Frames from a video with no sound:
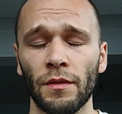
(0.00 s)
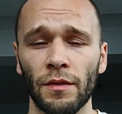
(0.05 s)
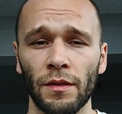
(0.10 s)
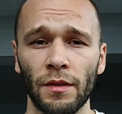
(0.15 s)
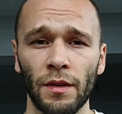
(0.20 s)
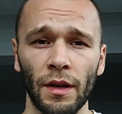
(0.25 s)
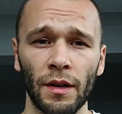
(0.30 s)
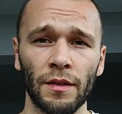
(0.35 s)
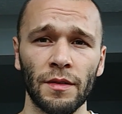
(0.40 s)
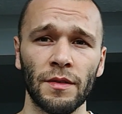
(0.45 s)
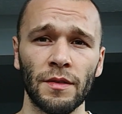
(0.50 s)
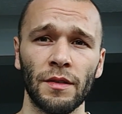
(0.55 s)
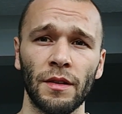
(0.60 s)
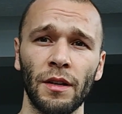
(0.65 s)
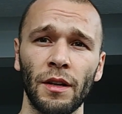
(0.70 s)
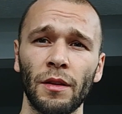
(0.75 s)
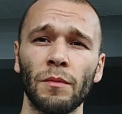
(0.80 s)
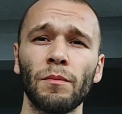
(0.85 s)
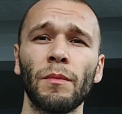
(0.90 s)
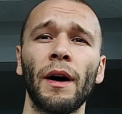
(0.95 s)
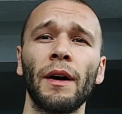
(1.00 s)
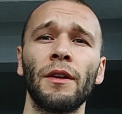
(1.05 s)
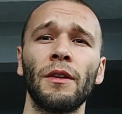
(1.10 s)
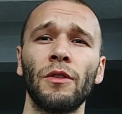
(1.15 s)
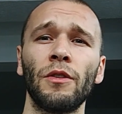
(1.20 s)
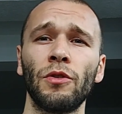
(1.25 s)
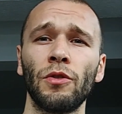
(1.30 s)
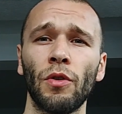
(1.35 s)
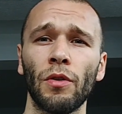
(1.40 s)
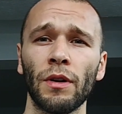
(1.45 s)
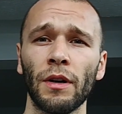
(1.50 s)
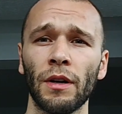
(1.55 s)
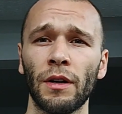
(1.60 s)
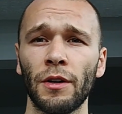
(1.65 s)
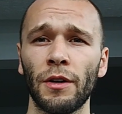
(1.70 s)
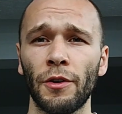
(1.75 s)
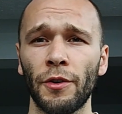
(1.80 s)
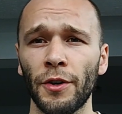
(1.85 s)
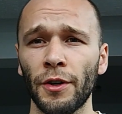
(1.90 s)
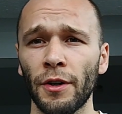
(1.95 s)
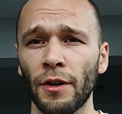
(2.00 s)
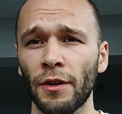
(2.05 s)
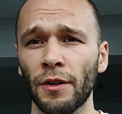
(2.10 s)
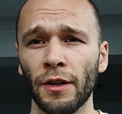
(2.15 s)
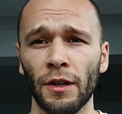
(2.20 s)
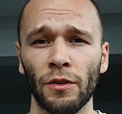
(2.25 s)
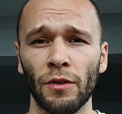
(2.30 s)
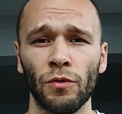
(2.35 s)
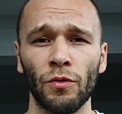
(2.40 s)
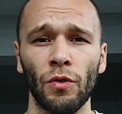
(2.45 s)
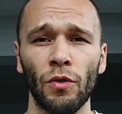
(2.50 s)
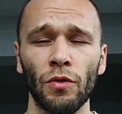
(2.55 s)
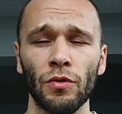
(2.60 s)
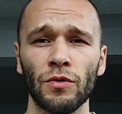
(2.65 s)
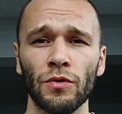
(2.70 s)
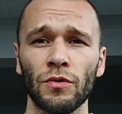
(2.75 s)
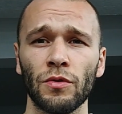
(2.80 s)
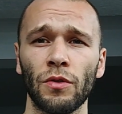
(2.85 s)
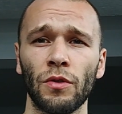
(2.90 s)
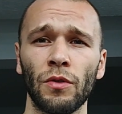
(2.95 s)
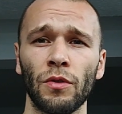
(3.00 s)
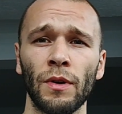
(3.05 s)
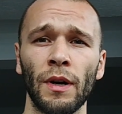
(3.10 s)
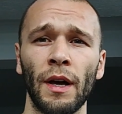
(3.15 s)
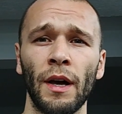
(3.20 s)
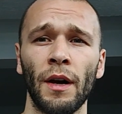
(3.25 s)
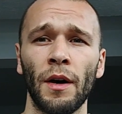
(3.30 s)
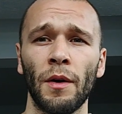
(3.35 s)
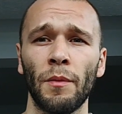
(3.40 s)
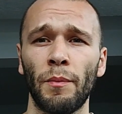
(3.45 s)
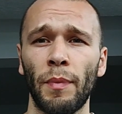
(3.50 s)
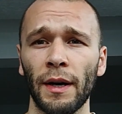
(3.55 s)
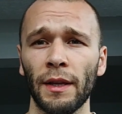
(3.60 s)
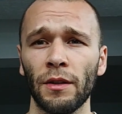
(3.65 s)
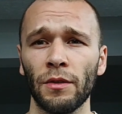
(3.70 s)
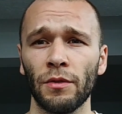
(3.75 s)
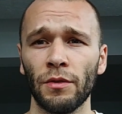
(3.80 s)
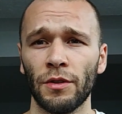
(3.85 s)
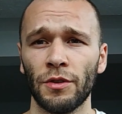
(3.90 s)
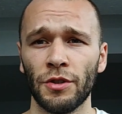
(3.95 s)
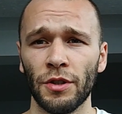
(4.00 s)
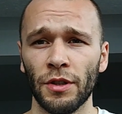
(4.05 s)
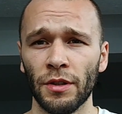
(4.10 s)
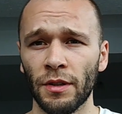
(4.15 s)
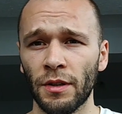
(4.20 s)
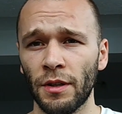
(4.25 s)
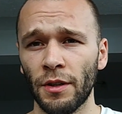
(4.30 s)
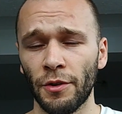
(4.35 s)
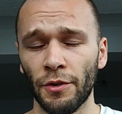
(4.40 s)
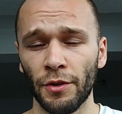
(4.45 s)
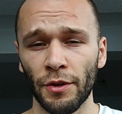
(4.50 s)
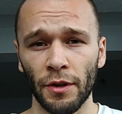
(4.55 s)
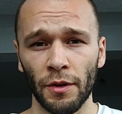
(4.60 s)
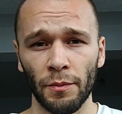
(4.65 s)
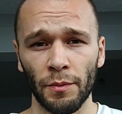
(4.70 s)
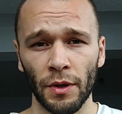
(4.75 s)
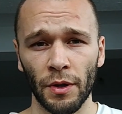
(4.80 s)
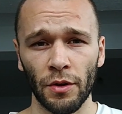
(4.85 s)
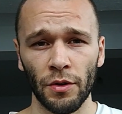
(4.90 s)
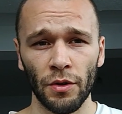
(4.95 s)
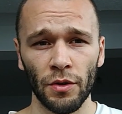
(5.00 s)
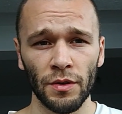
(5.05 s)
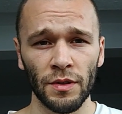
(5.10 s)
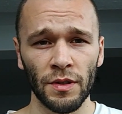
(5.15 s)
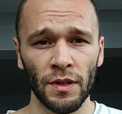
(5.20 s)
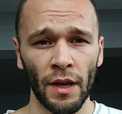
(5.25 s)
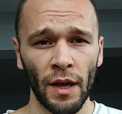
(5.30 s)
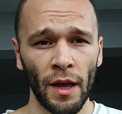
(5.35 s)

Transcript: things in my yoga career and also lajin career because